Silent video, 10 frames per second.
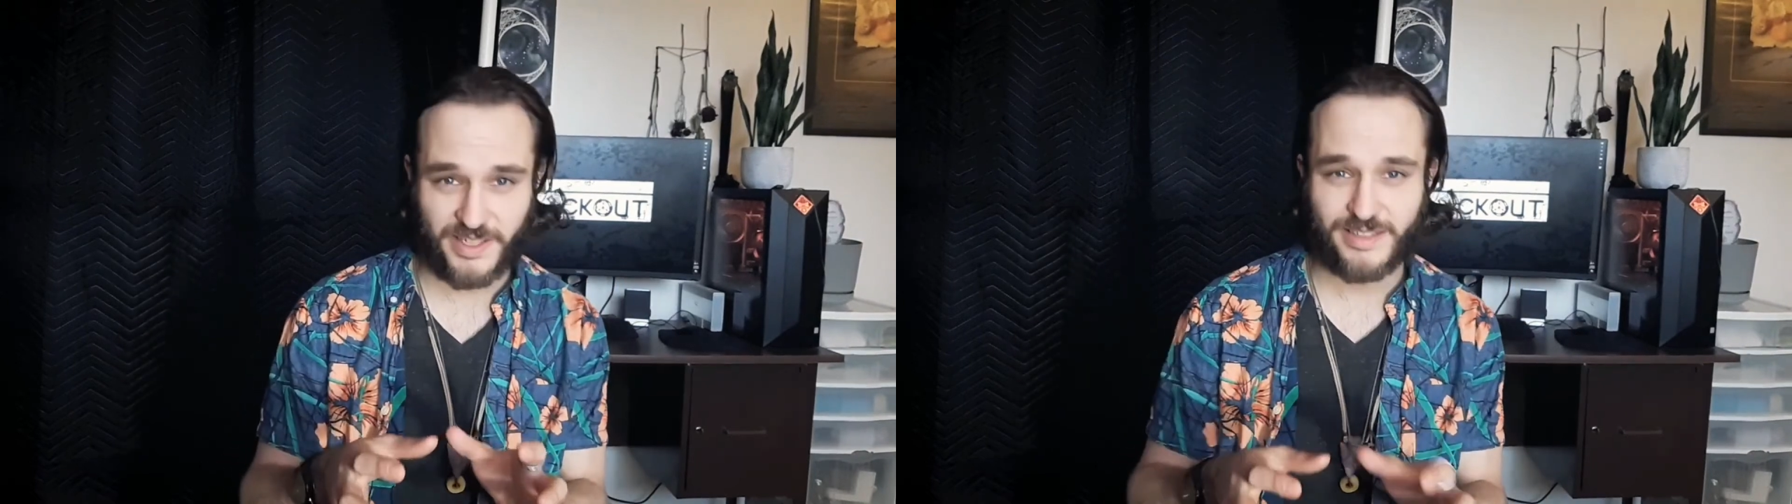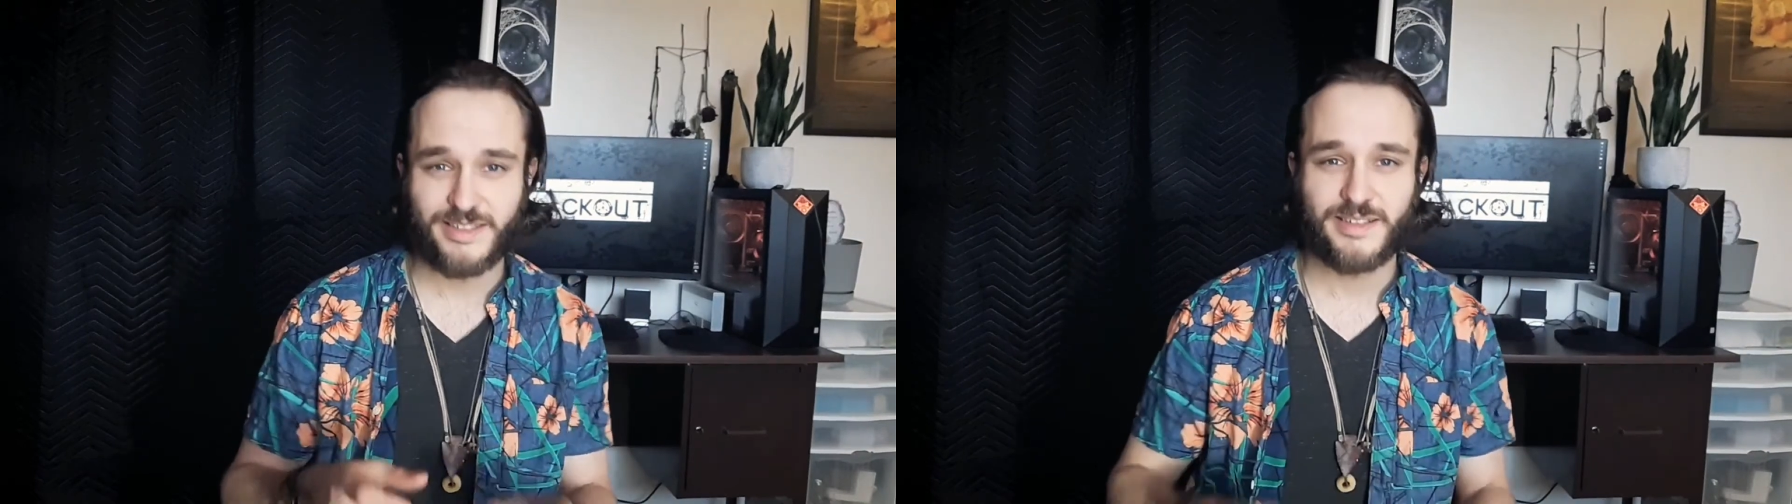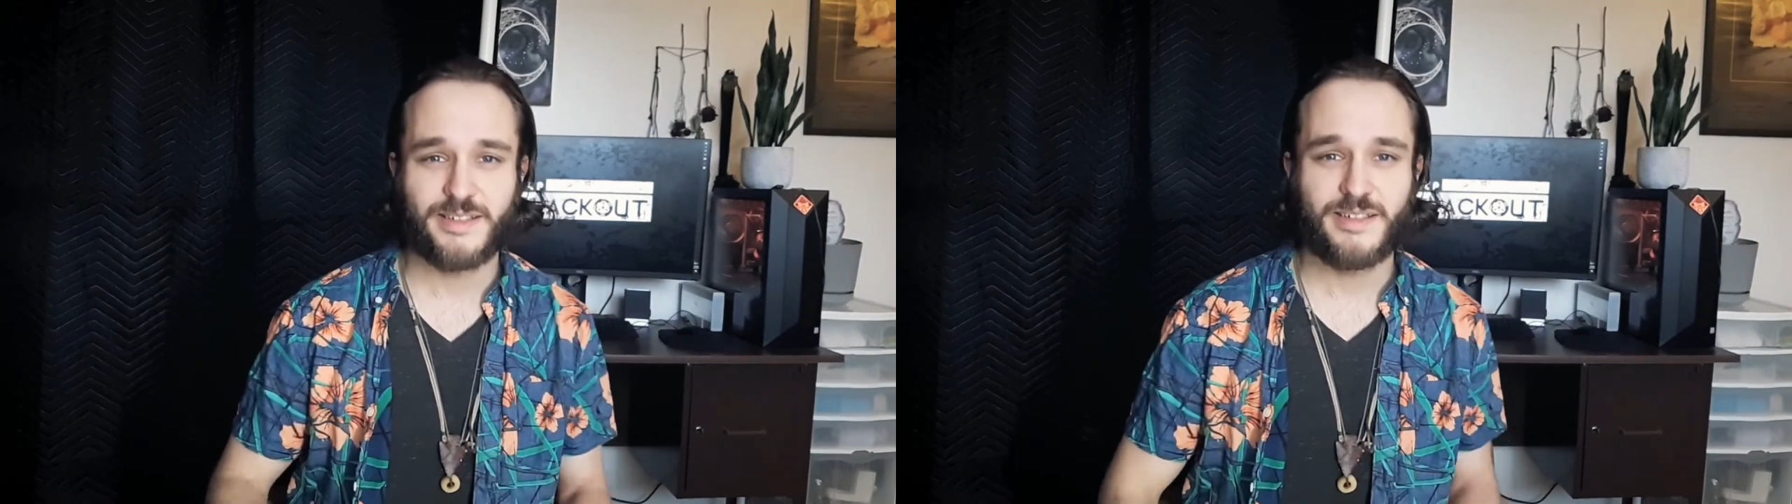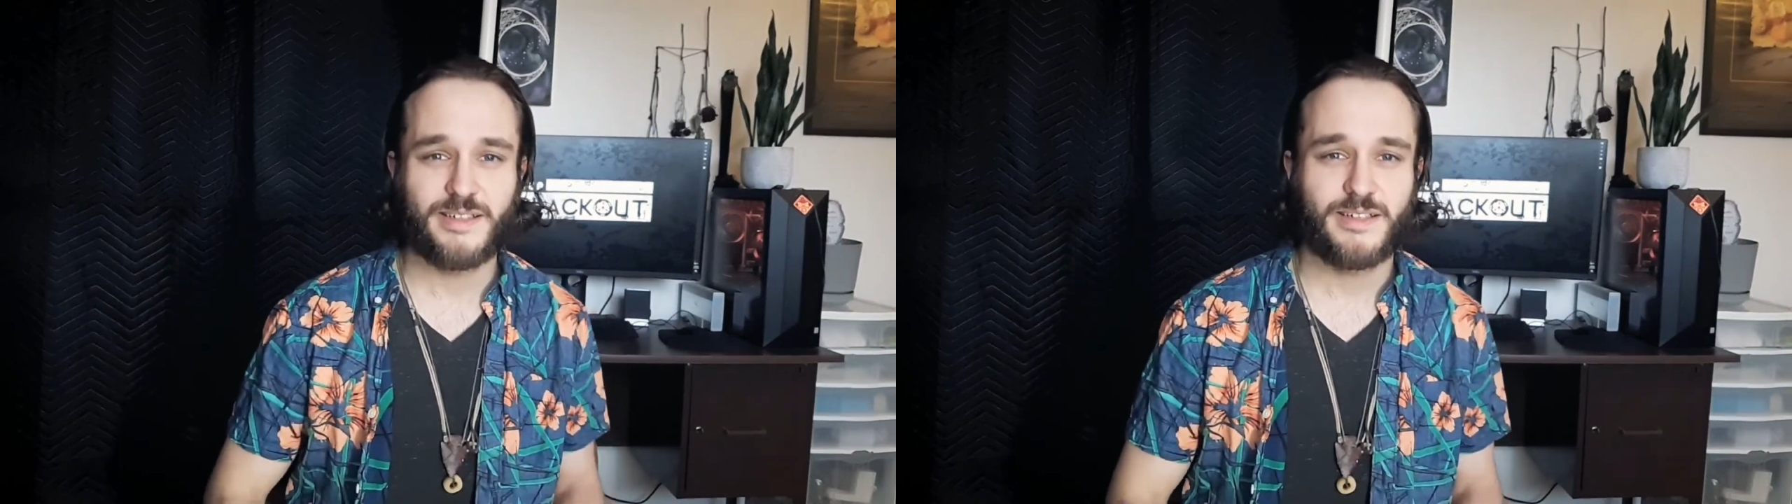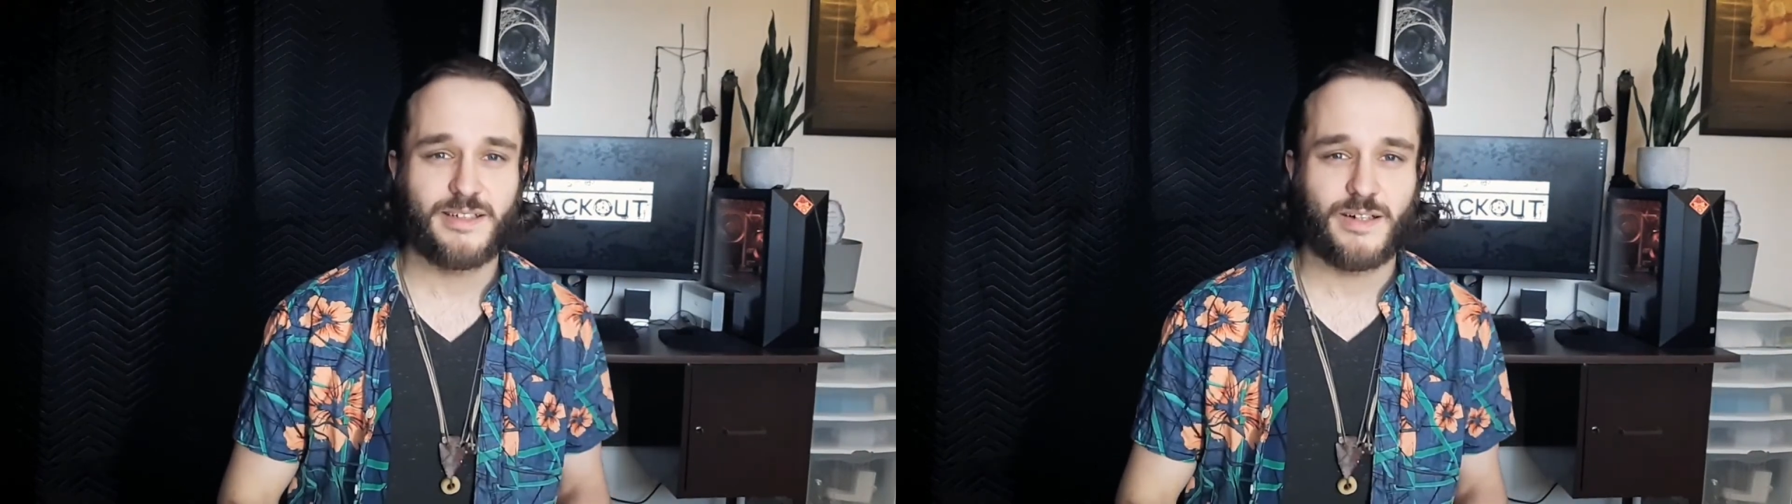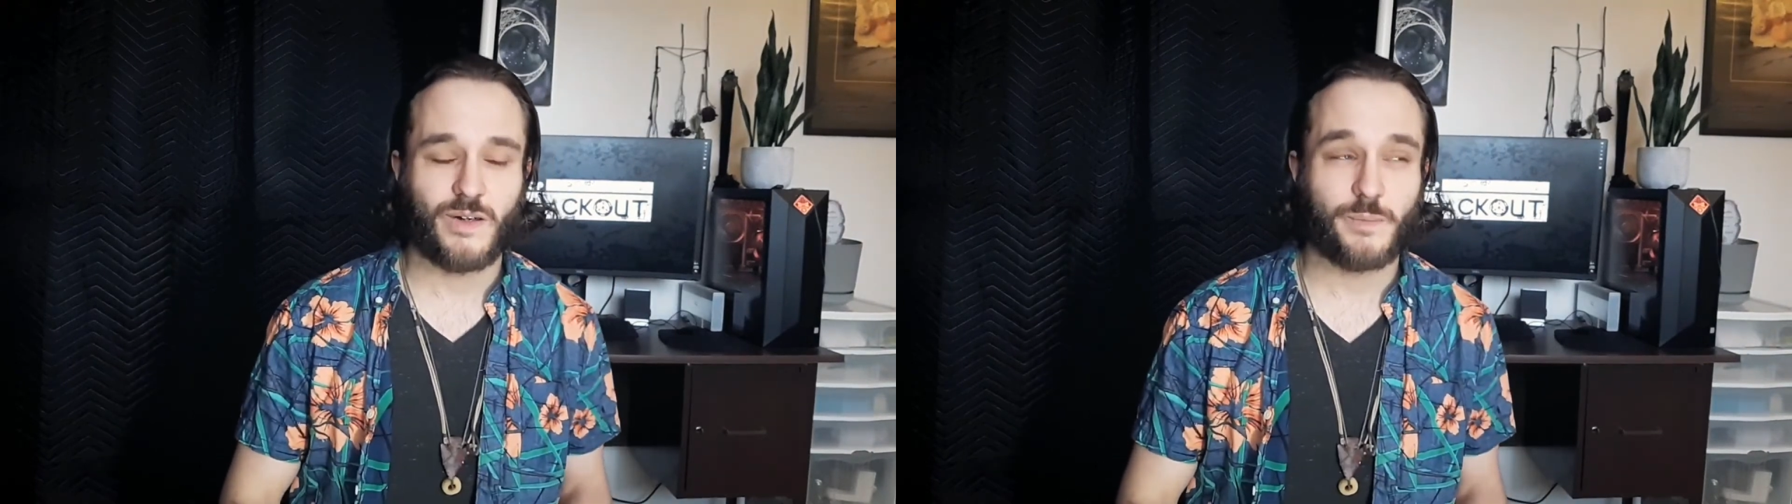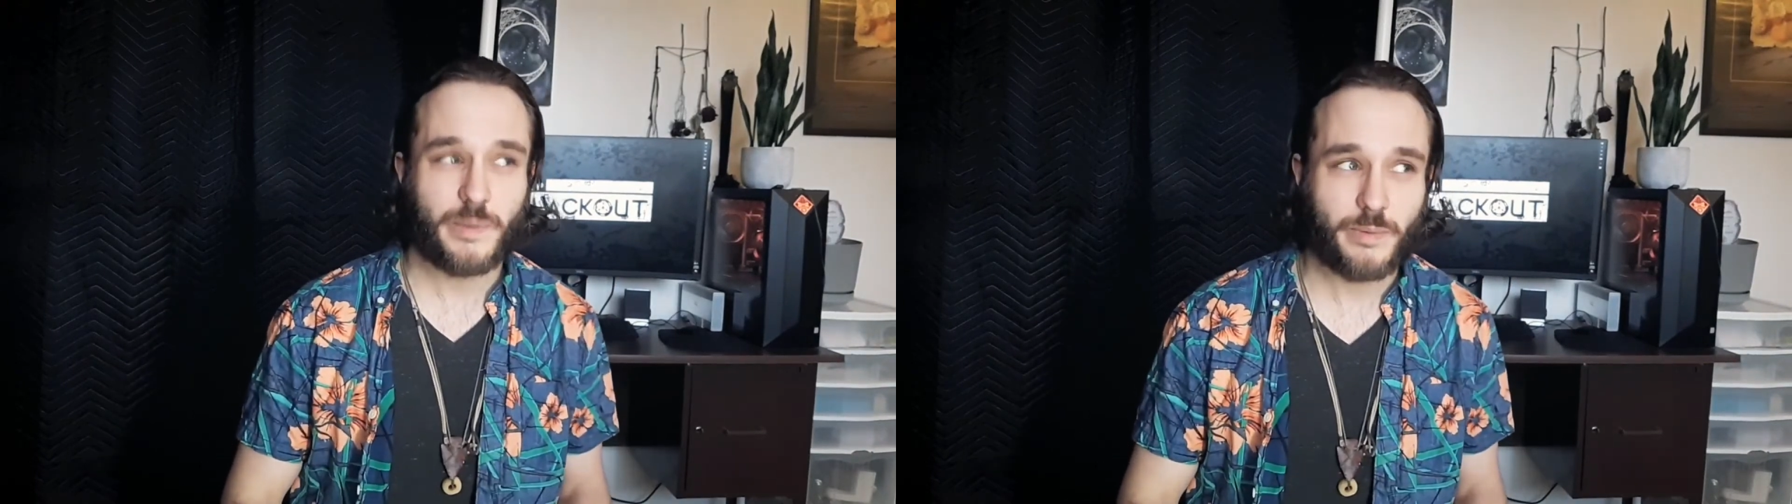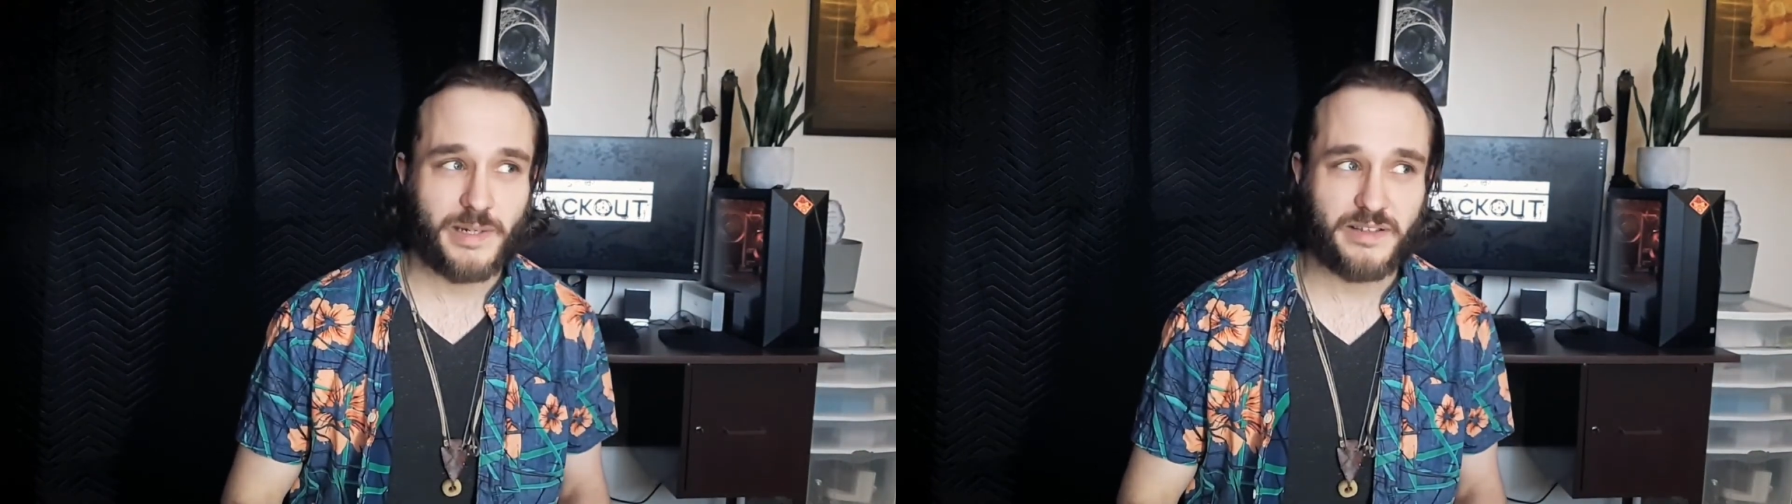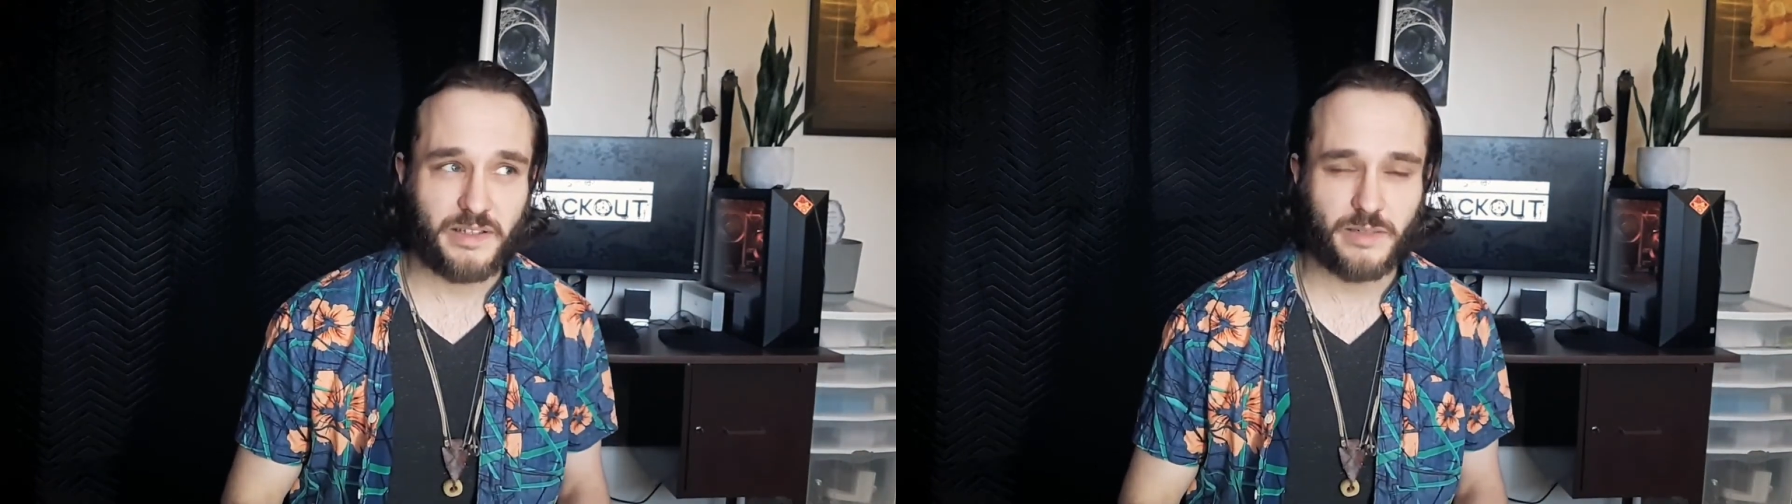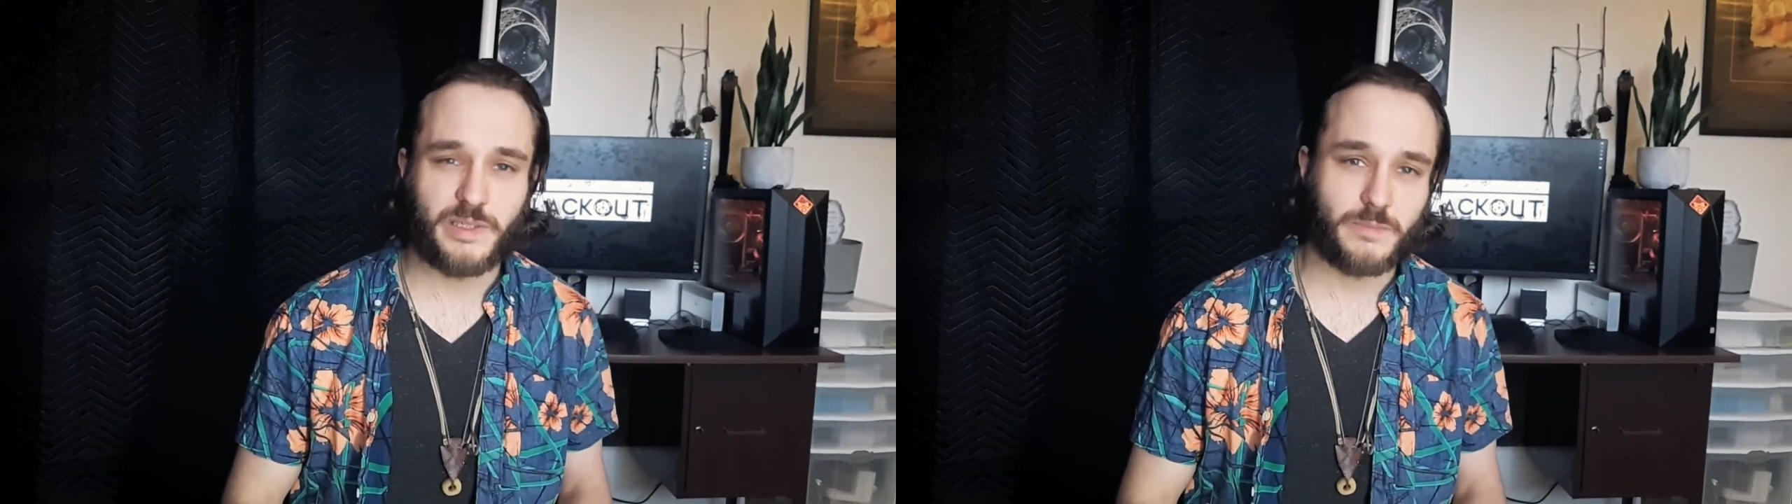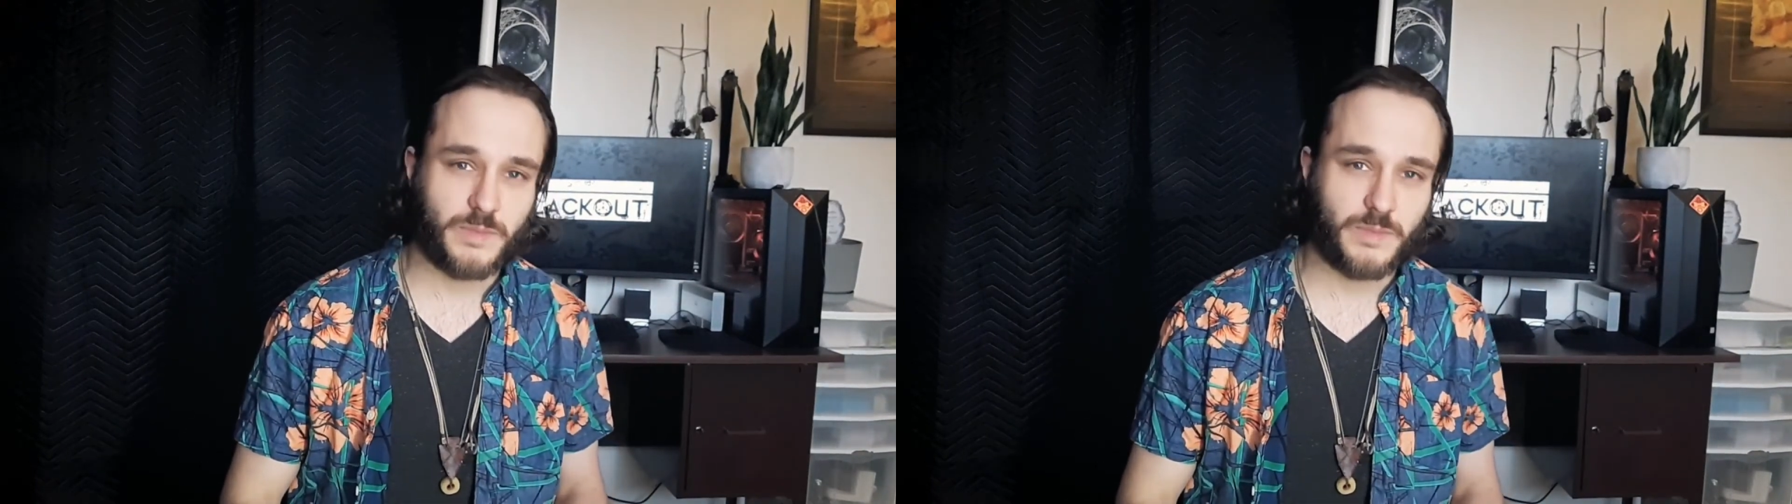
it, or people might think you're being